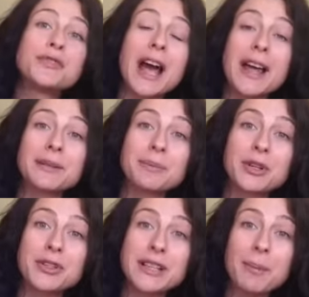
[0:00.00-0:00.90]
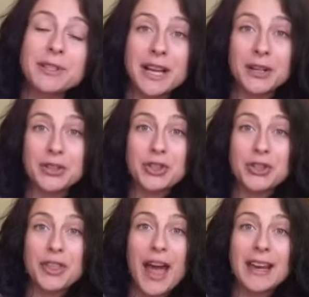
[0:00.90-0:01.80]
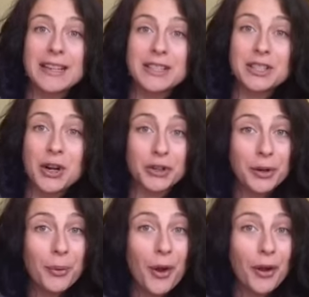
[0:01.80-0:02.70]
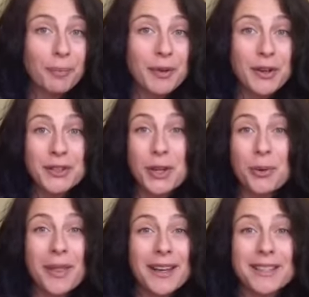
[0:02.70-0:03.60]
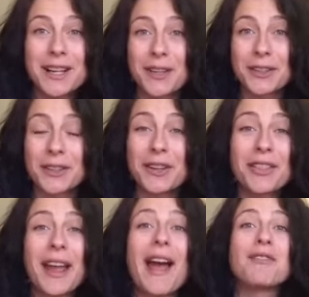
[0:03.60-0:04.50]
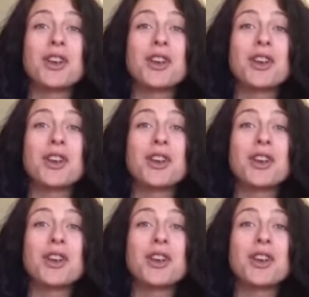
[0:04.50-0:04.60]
done because someone tells you that it's not going to work. Because who are they to tell you? They have